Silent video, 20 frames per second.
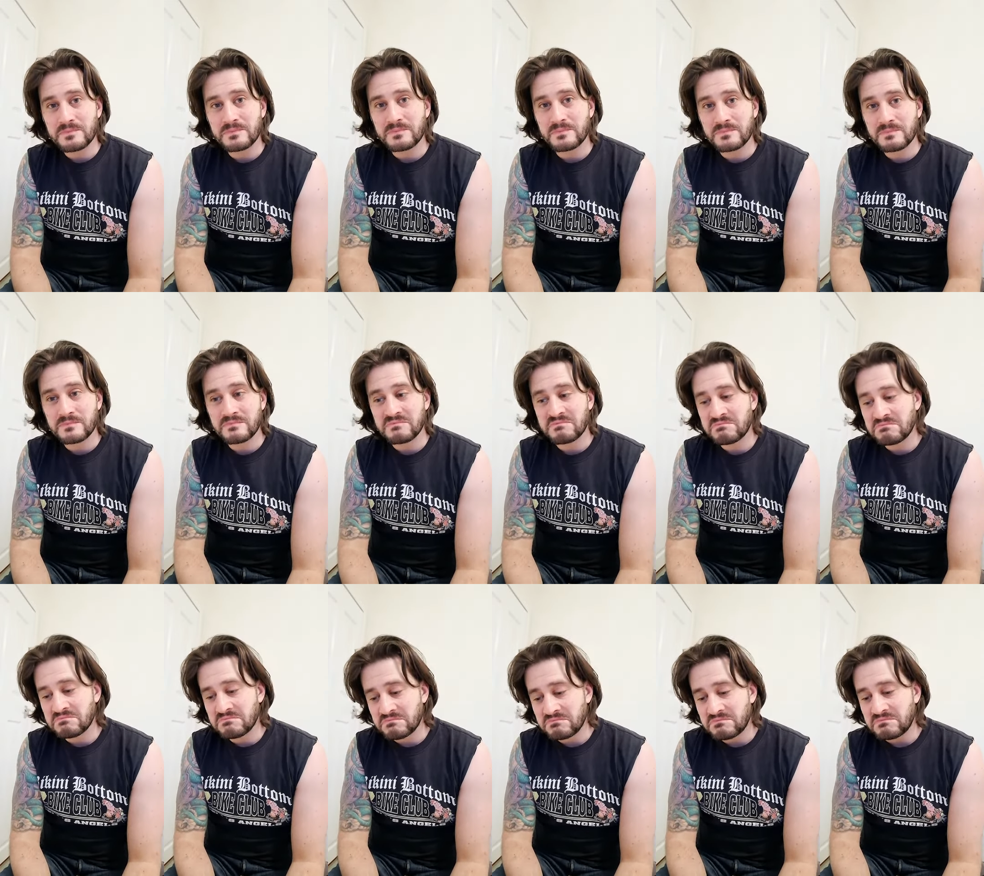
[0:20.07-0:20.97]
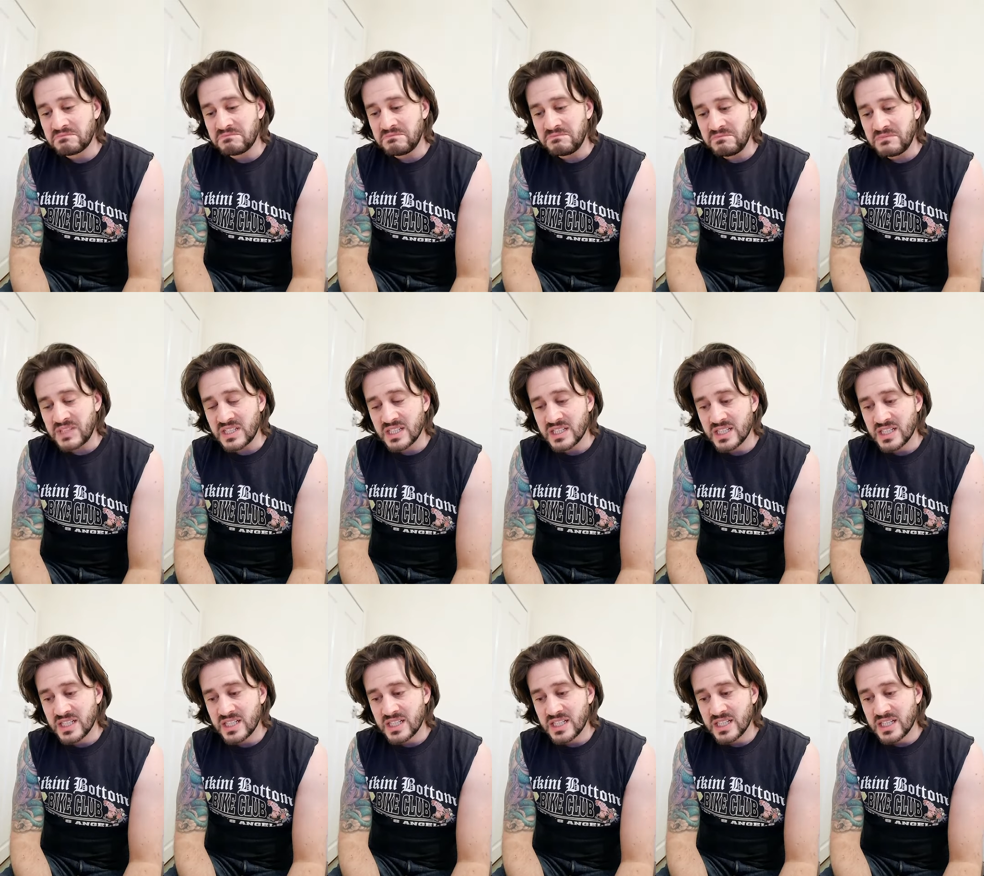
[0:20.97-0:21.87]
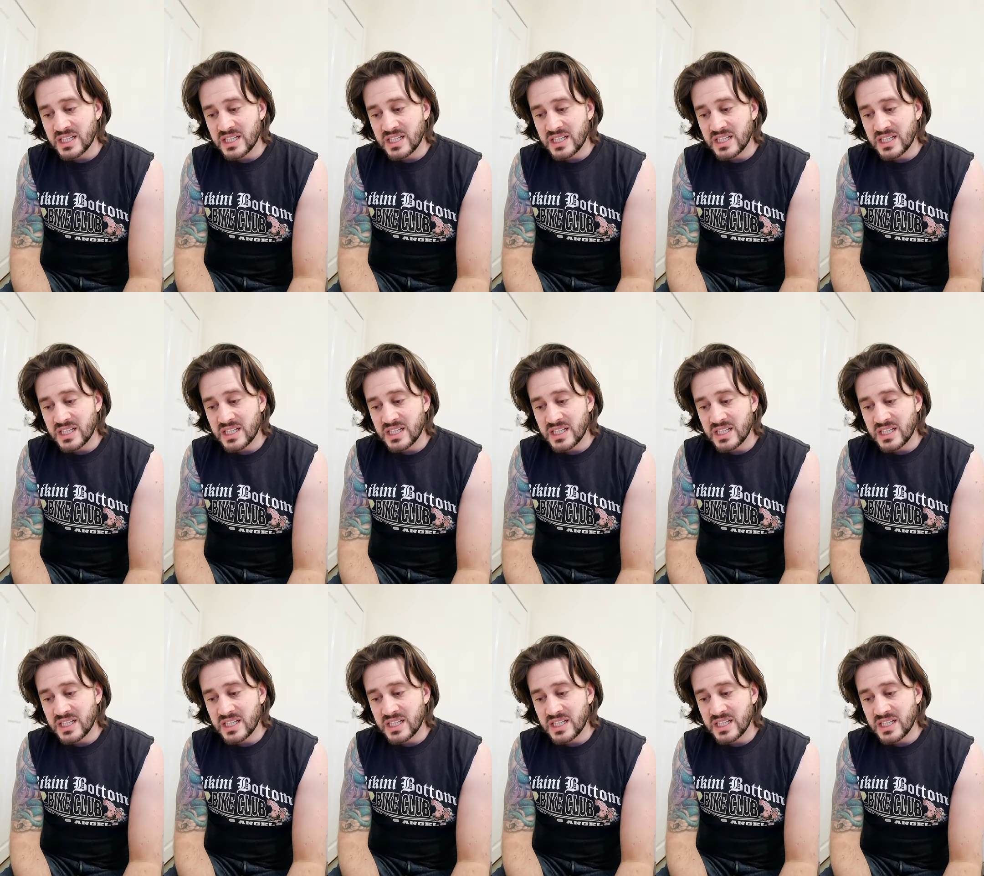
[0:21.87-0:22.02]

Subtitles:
Nothing is said.